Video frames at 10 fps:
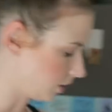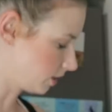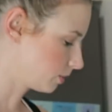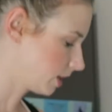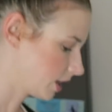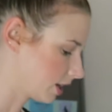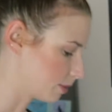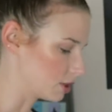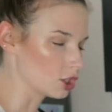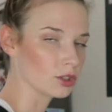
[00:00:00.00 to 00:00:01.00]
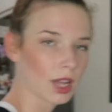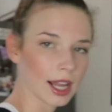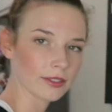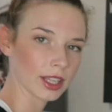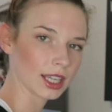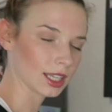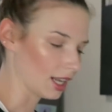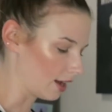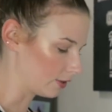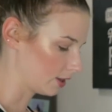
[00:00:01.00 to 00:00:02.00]
this one I think I'm gonna do kind of like
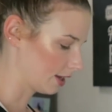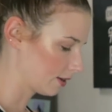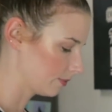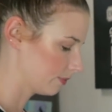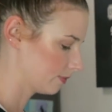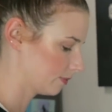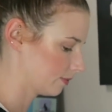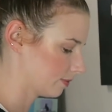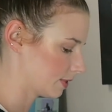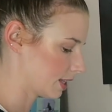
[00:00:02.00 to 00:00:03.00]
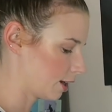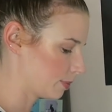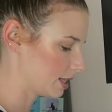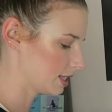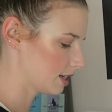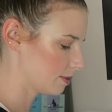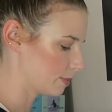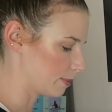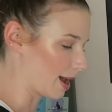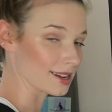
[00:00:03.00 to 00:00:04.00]
an everything style pizza,
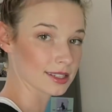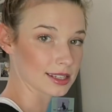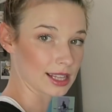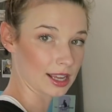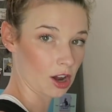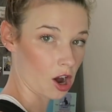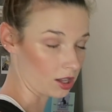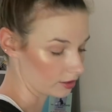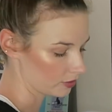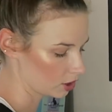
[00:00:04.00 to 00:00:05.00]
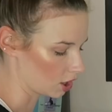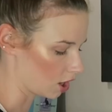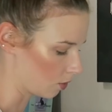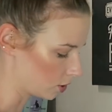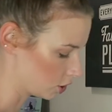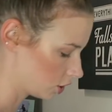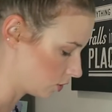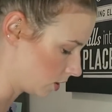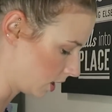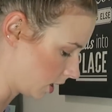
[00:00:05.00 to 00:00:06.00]
but Max doesn't like olives, so we're just
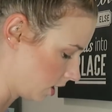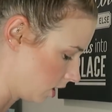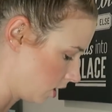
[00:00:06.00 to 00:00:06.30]
doing